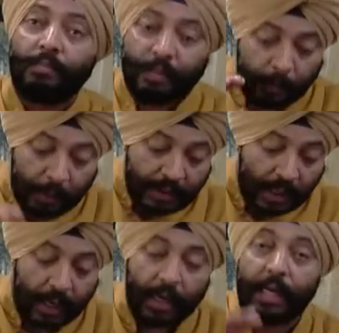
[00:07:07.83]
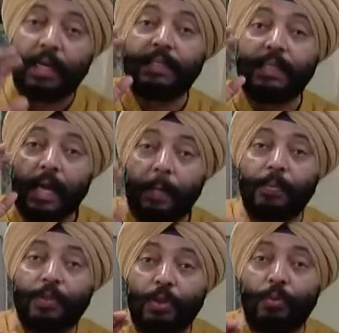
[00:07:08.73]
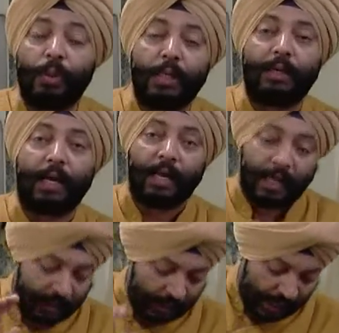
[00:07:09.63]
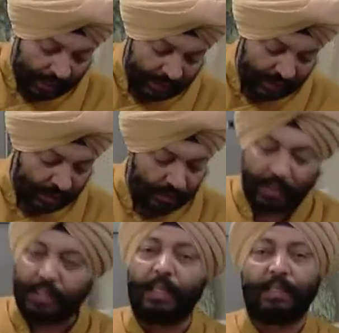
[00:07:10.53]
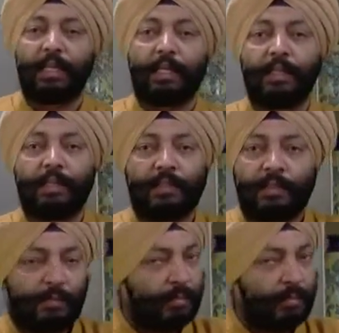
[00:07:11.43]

the masala is absolutely dry and serve it just like this.